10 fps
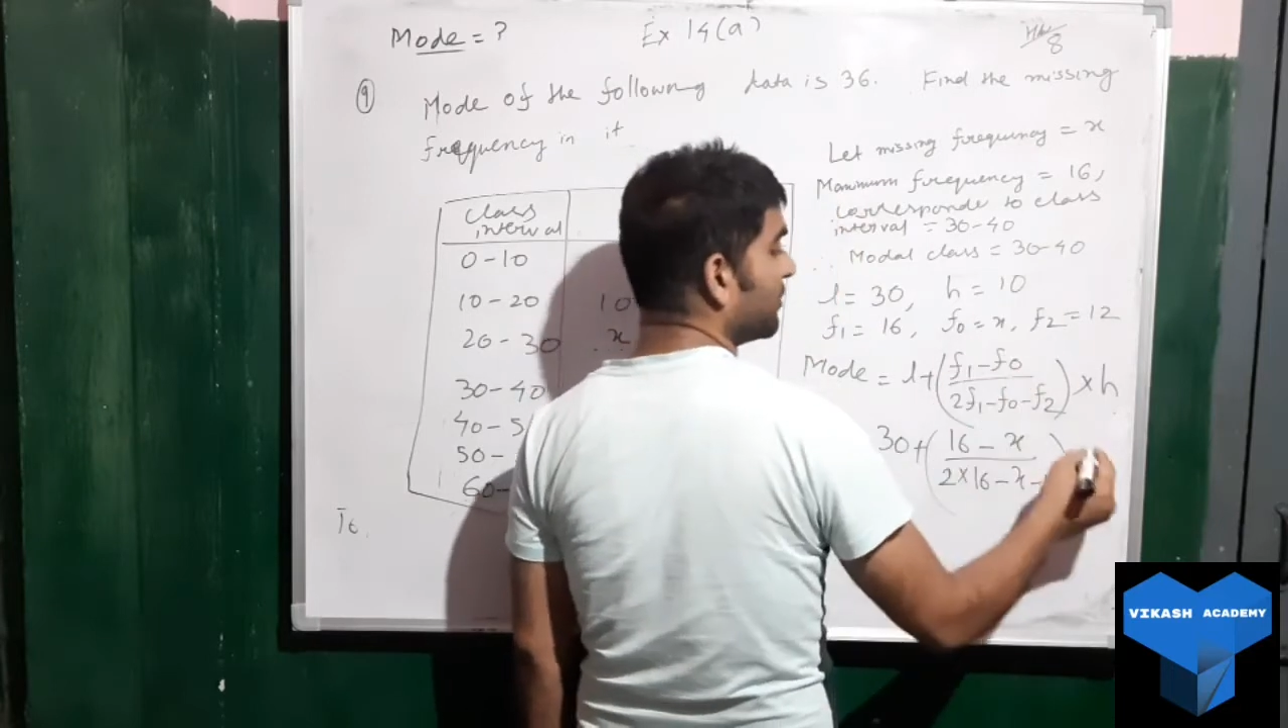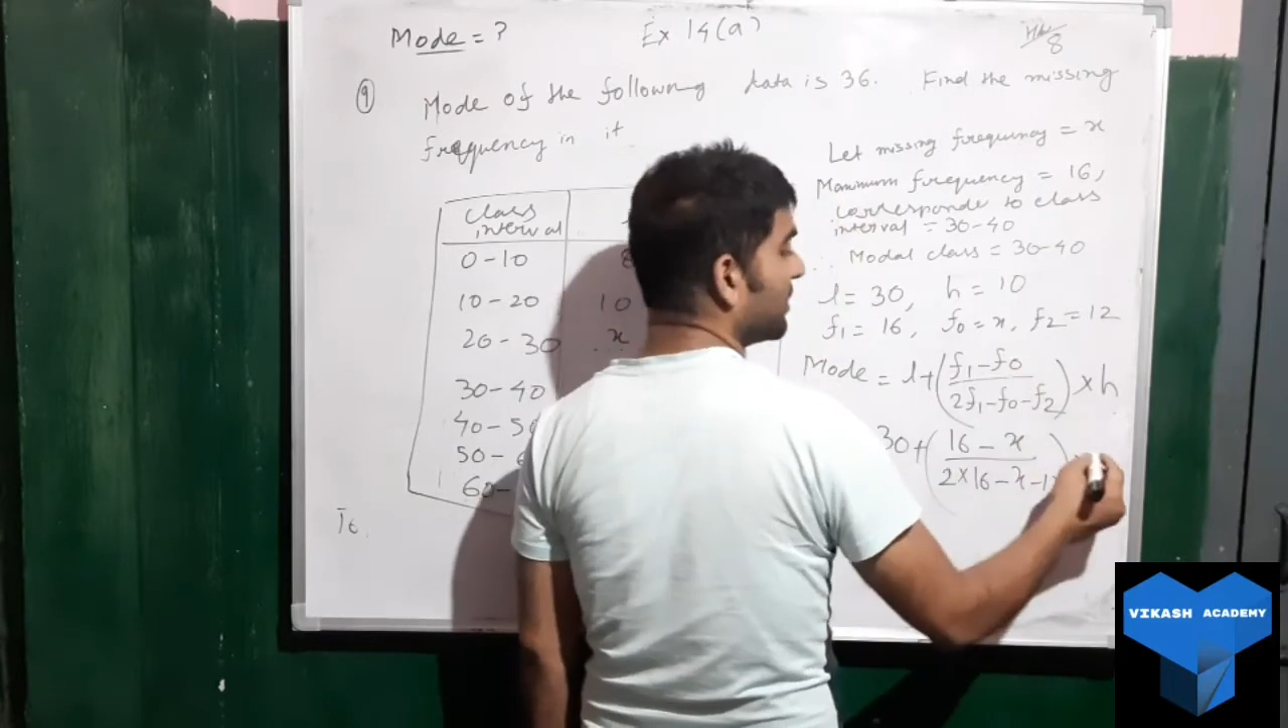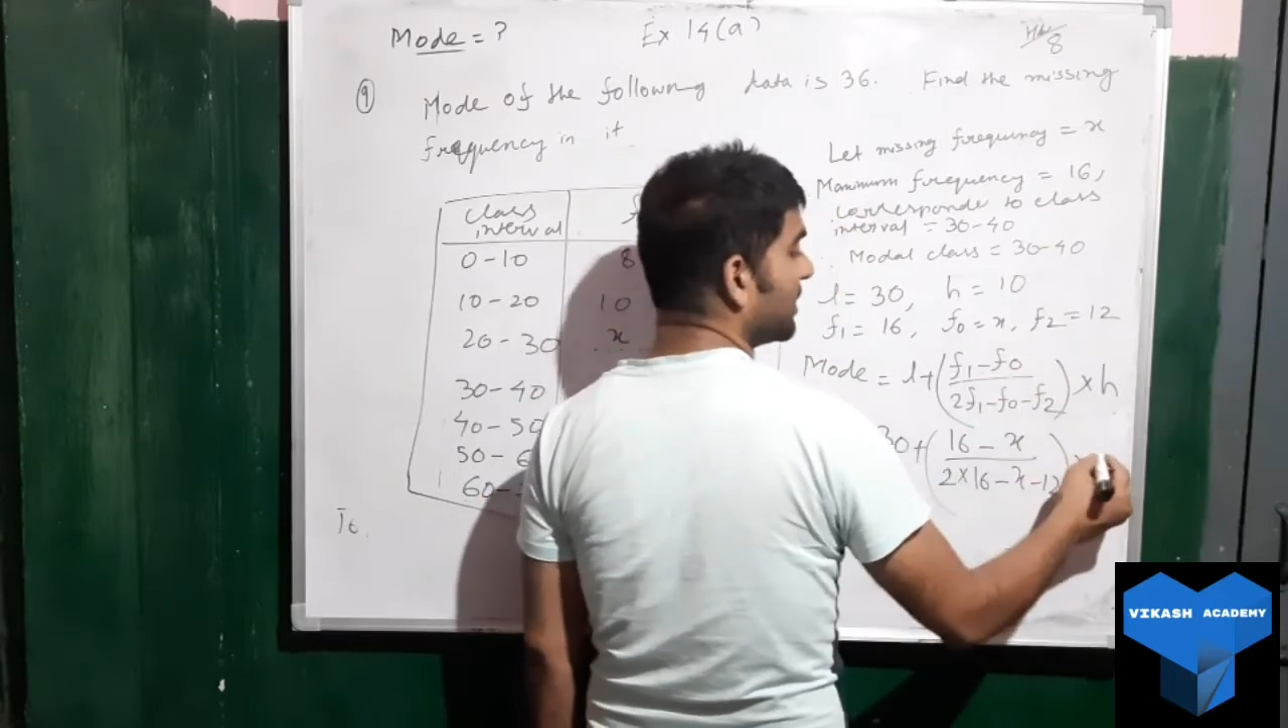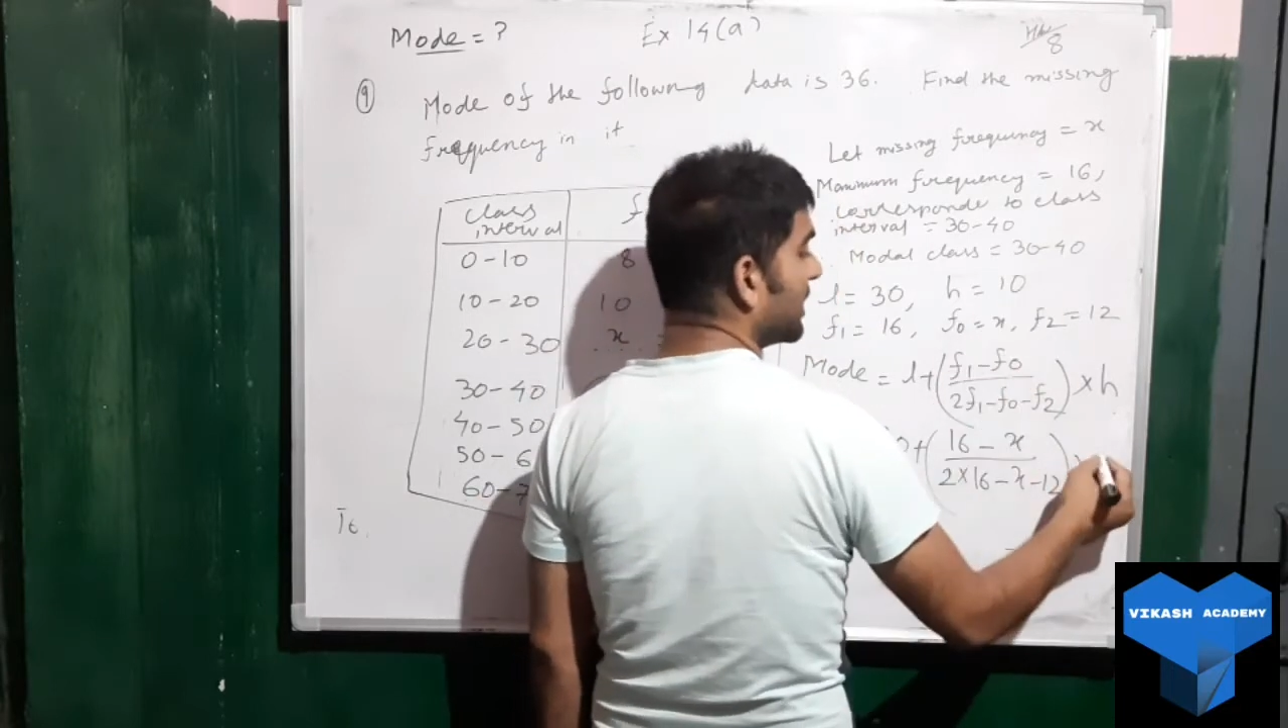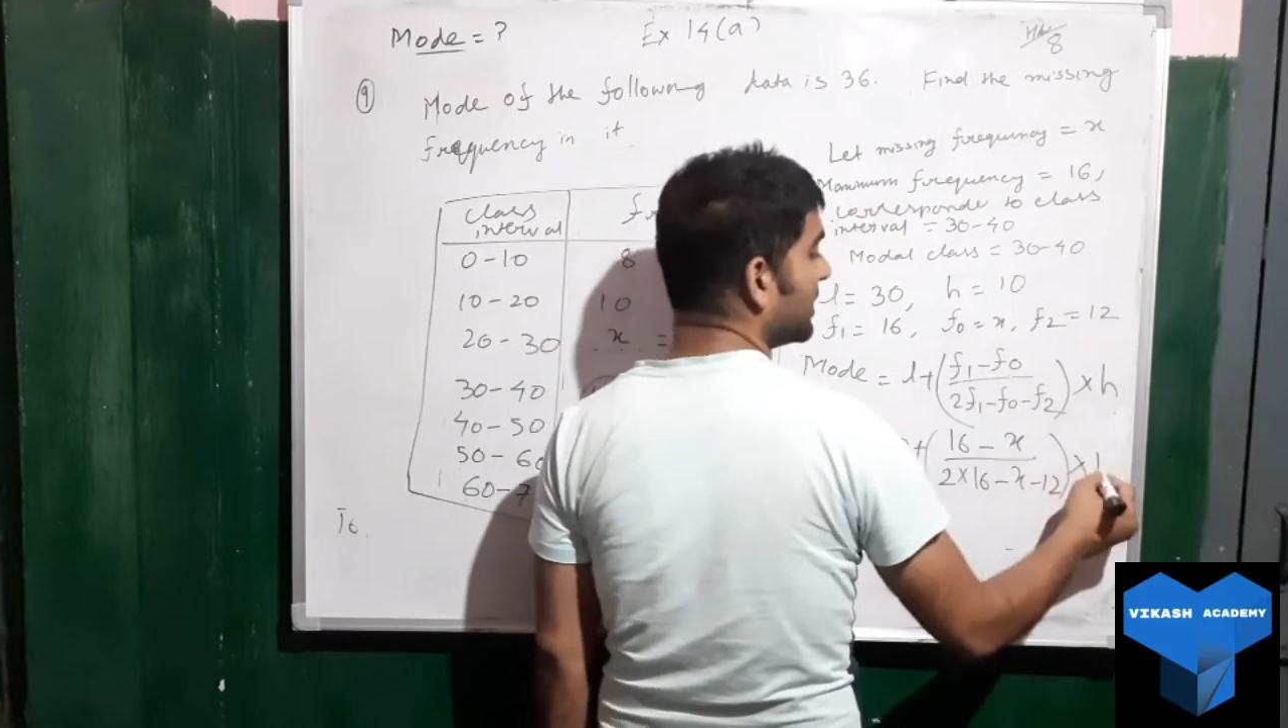
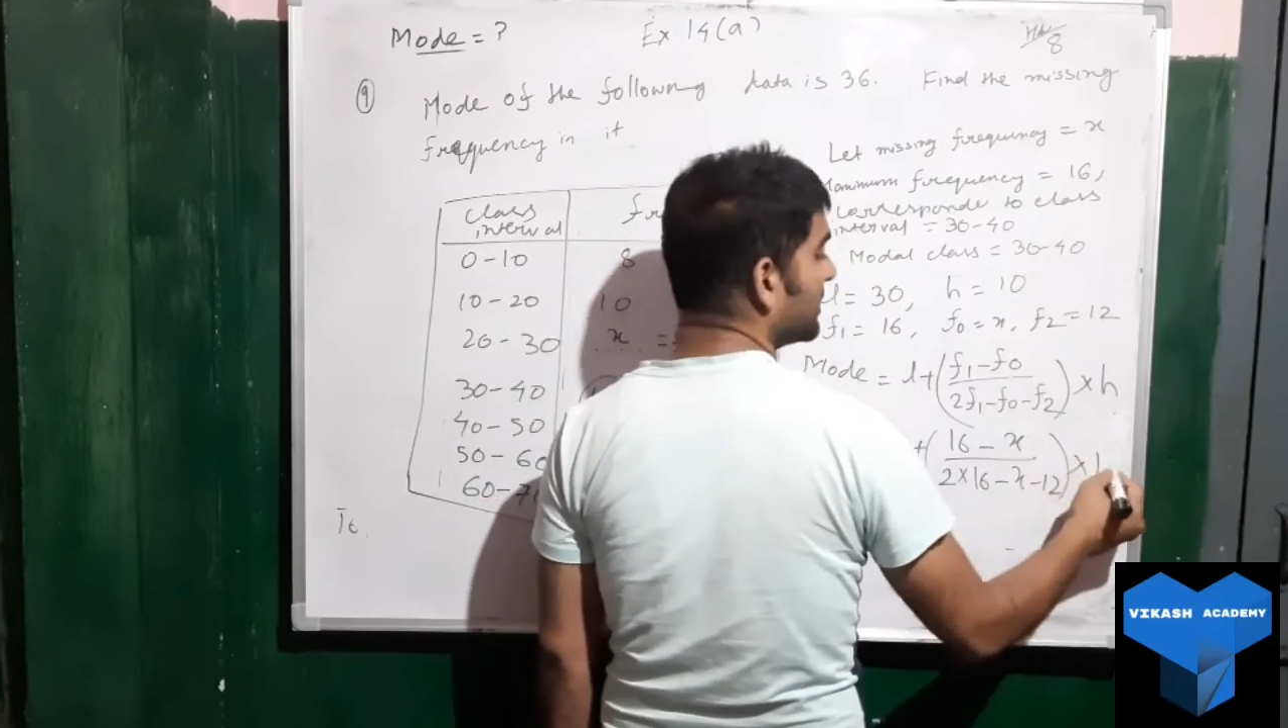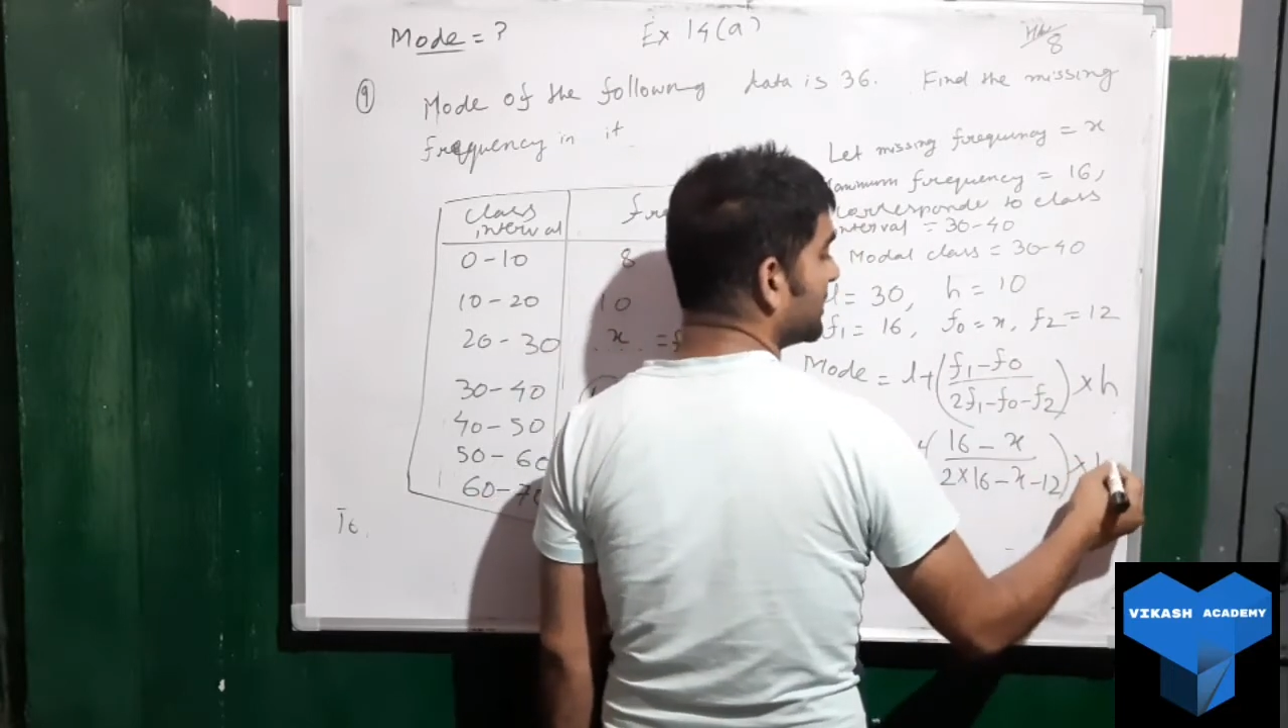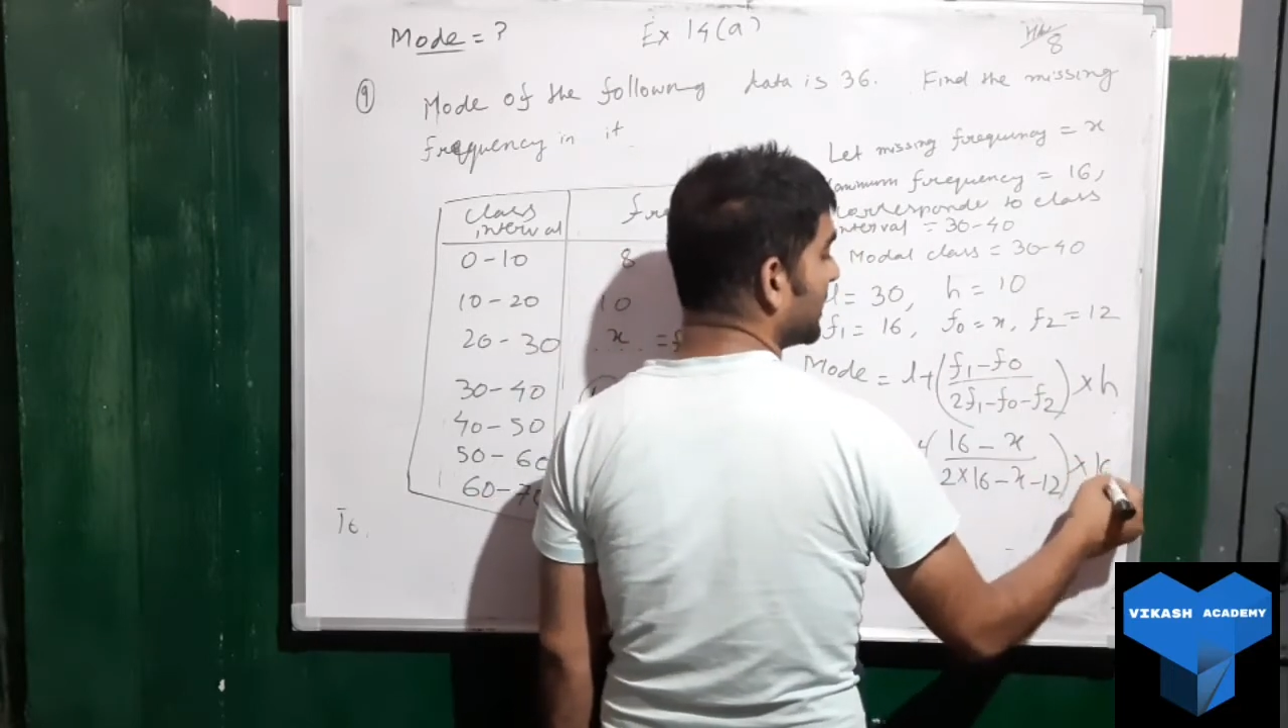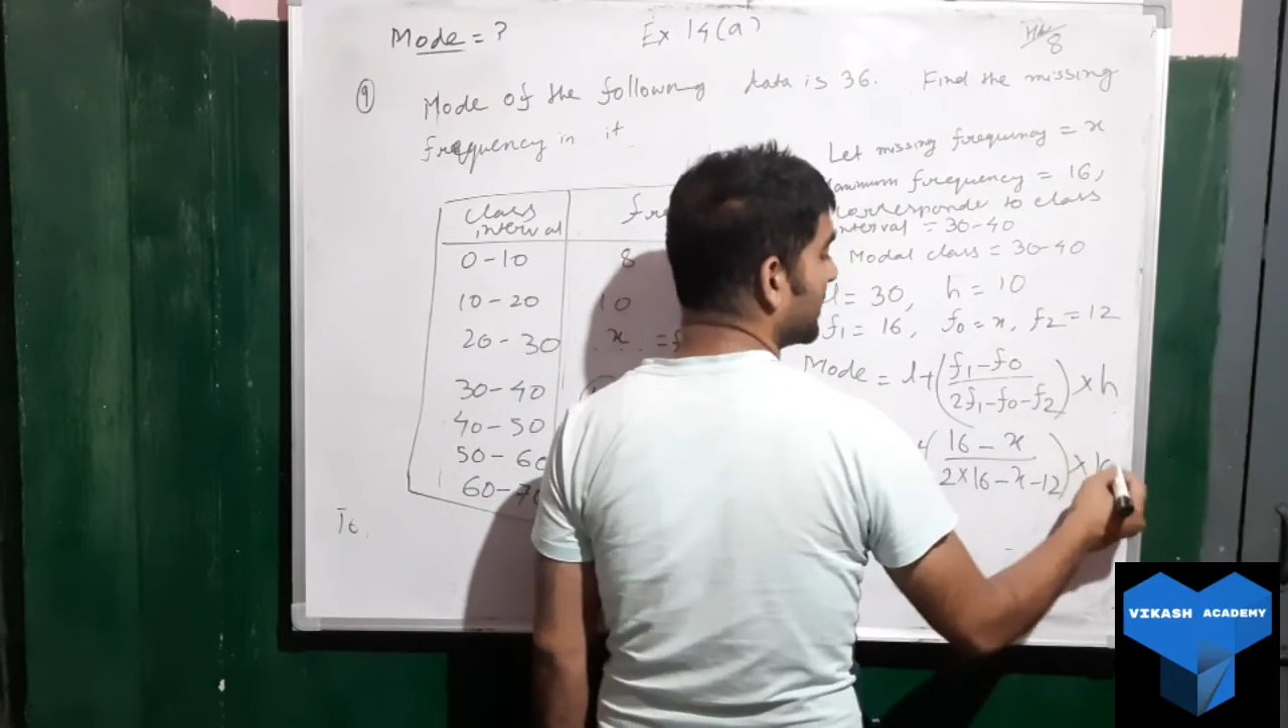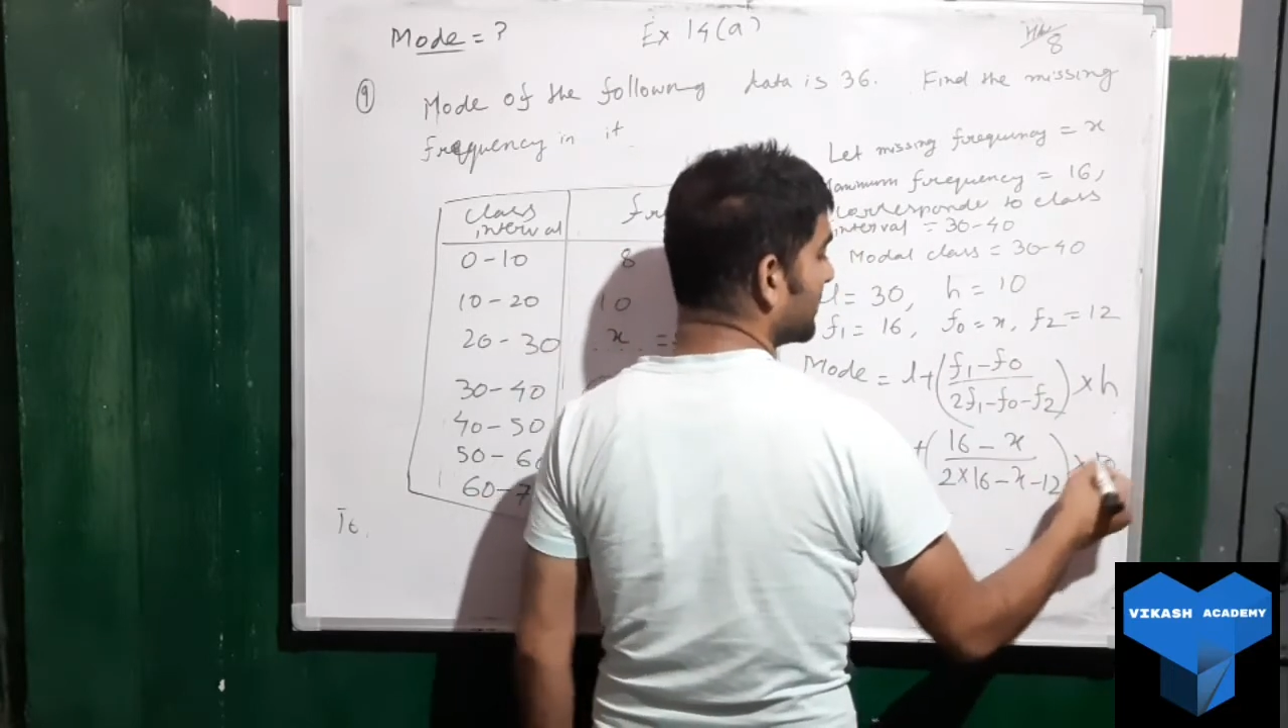will write
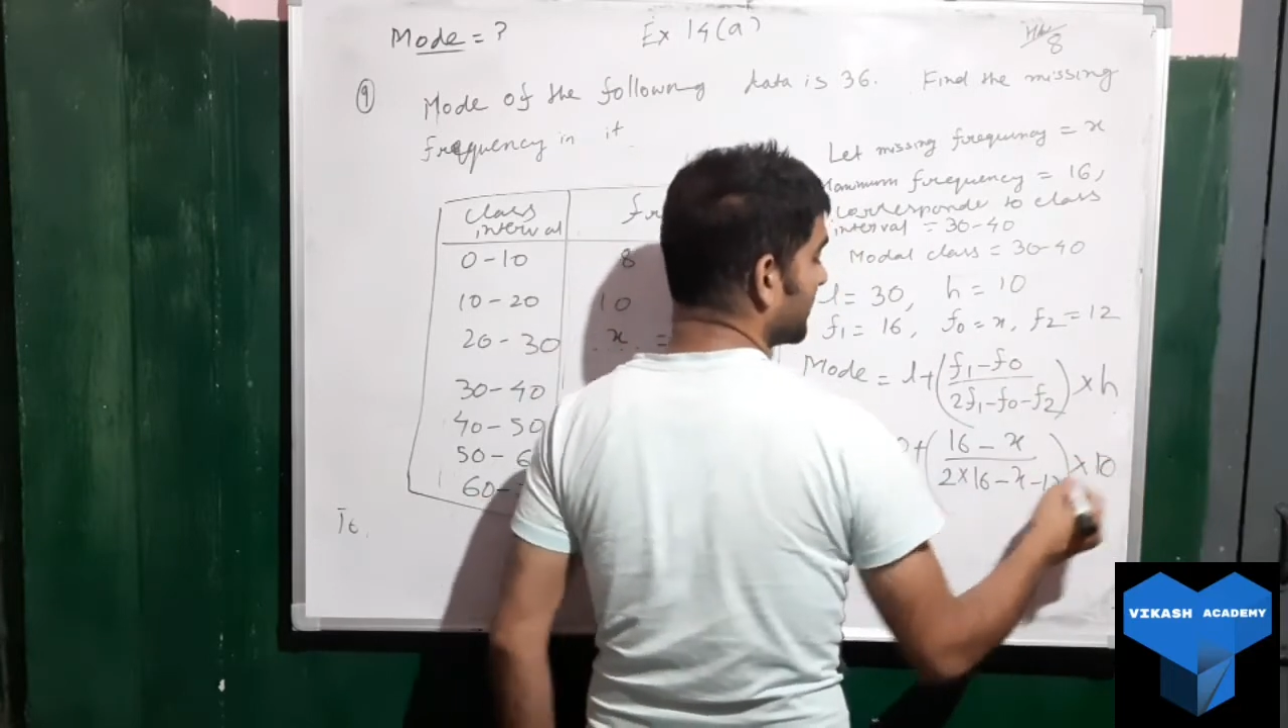10.